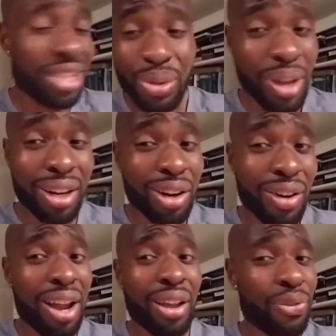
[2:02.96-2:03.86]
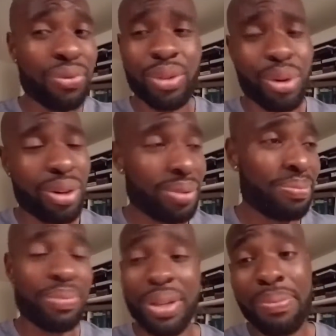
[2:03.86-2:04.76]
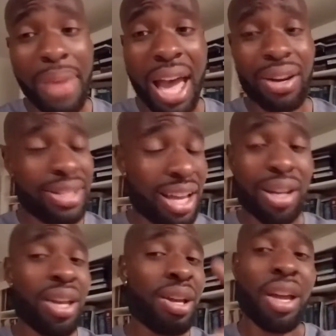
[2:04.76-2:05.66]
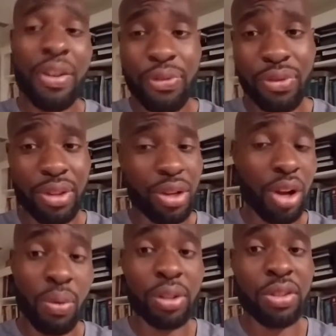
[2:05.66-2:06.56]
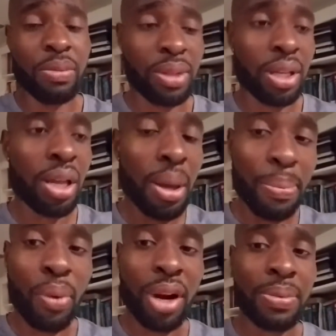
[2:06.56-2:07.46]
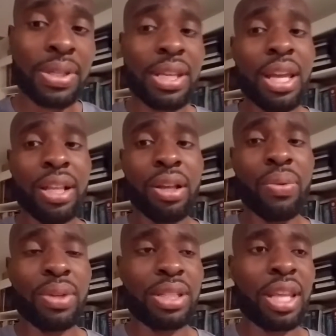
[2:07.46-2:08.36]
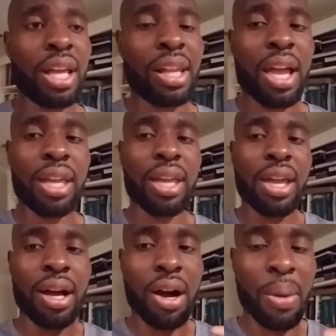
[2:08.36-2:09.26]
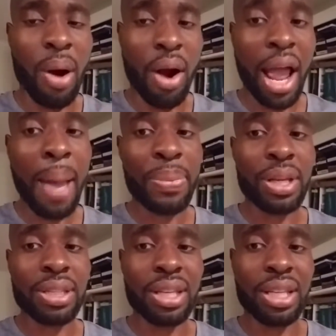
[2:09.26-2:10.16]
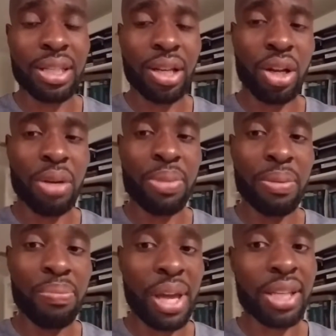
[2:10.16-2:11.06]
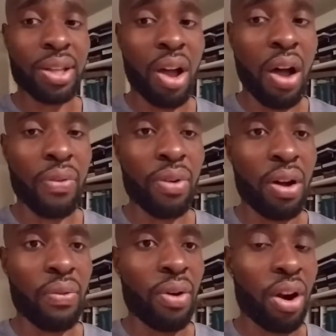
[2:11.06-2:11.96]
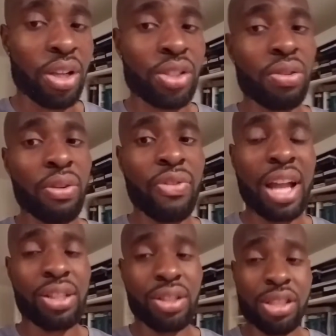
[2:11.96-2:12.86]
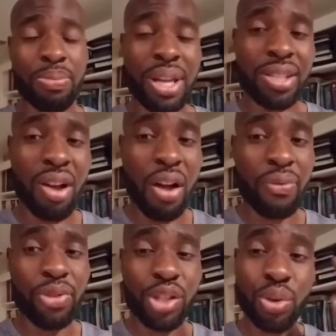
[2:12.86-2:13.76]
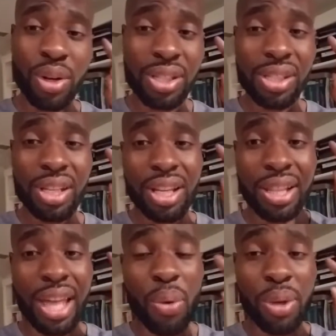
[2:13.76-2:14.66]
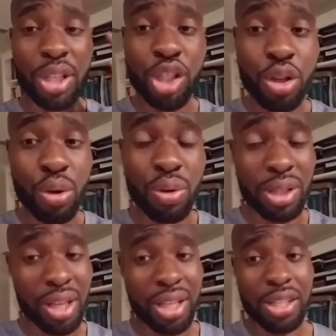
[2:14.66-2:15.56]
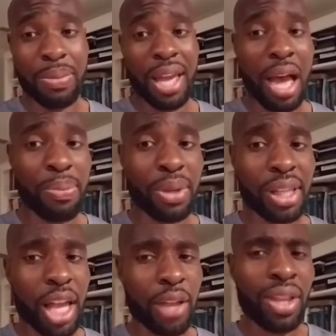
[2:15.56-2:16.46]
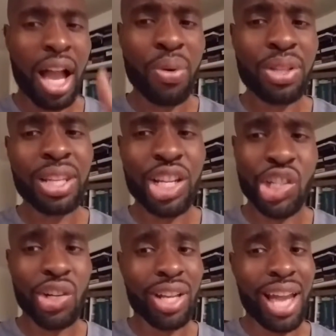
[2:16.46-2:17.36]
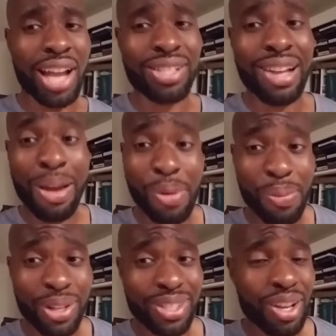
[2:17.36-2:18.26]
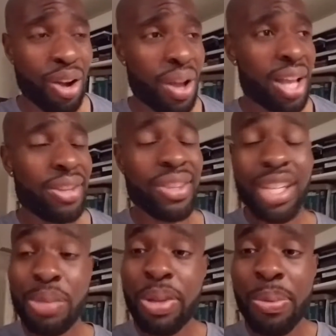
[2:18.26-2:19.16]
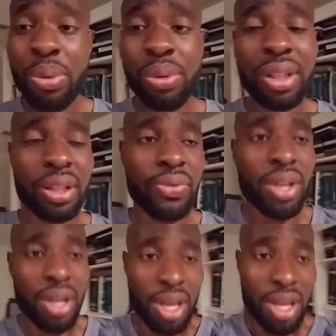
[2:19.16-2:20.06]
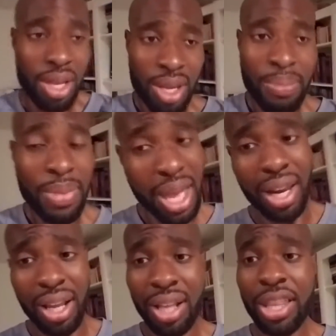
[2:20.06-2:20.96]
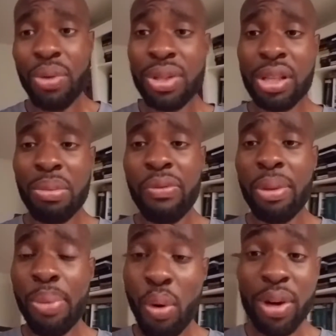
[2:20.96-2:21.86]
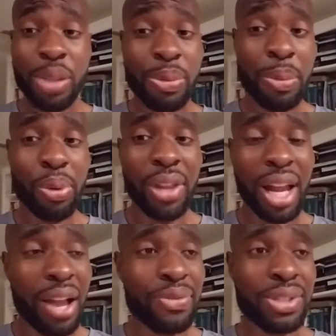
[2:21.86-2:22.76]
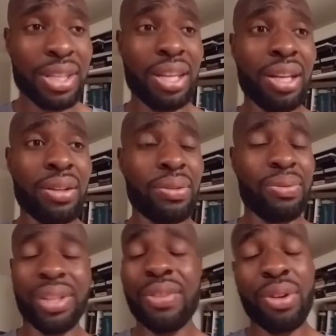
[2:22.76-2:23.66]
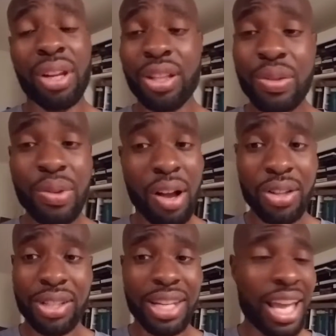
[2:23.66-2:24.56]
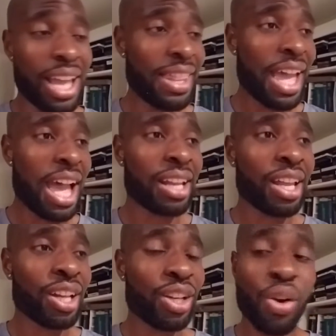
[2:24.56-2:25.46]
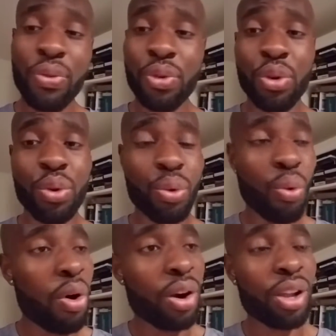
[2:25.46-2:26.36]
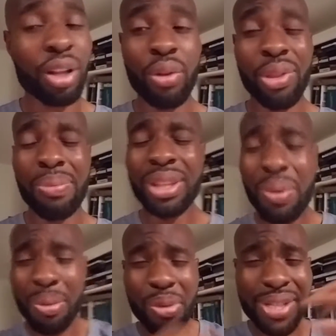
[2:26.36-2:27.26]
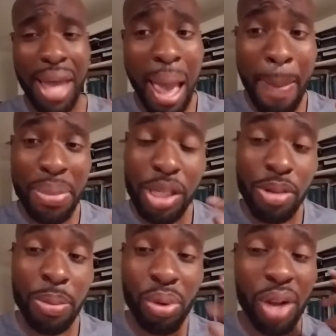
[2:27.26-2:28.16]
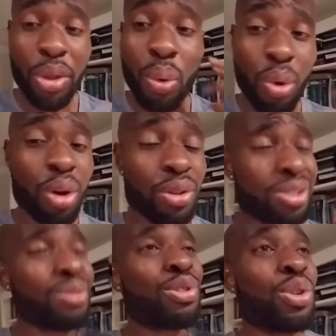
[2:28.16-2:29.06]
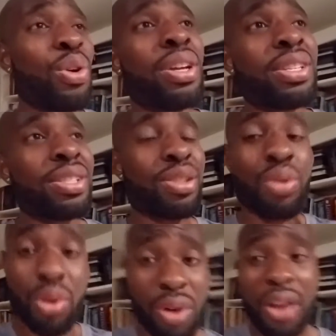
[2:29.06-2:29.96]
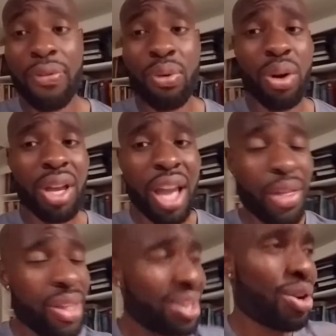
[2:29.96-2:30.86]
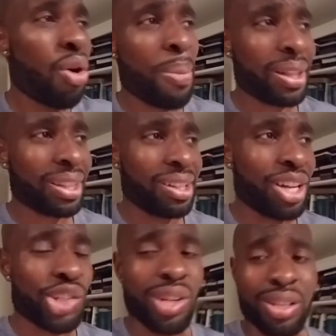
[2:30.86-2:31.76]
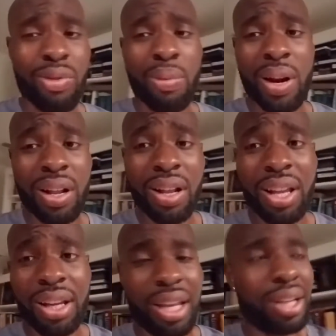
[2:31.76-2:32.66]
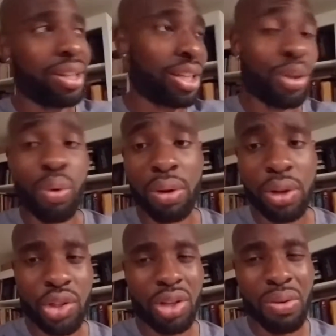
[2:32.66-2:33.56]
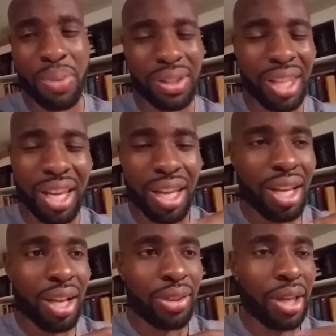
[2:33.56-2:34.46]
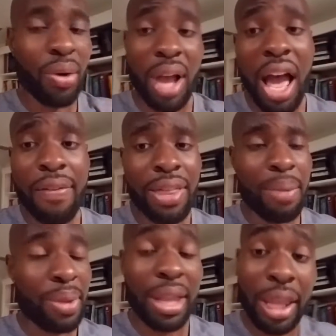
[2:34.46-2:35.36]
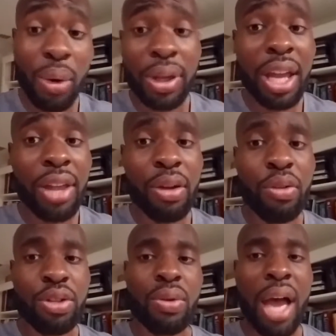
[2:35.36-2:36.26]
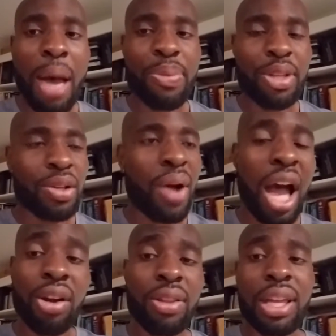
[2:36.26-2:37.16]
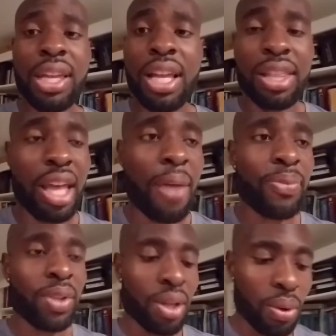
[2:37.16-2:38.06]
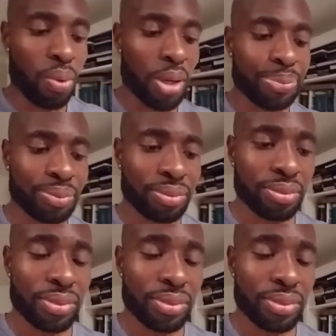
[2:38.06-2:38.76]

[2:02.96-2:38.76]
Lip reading: it's okay to cry or be mad or sad if you're going through something. But what I'm saying though is that our happiness isn't going to be based off of our external factors. It's based off the choice that we choose to be happy. I was in Nigeria actually a couple of months ago, and these people, man, they were some of the poorest people that I've seen, living on $2 a day. They had no food, water, clothing, but they were the most happiest people in the world, so joyous and so grateful. And they know about the luxuries of America and the world in general, but they don't have that, and they don't care. They were so happy. So how do they get that? Well,